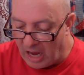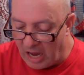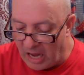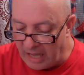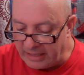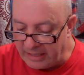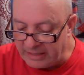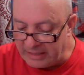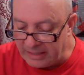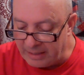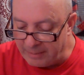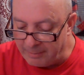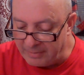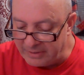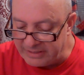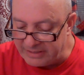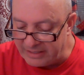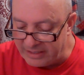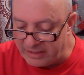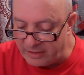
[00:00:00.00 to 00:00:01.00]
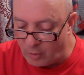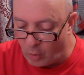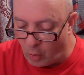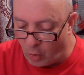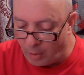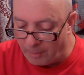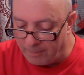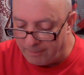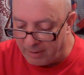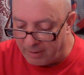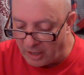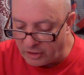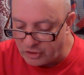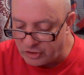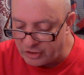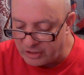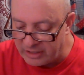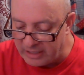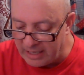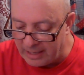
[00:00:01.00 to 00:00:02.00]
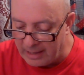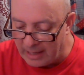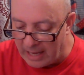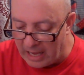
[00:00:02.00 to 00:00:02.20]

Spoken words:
unlimited or partially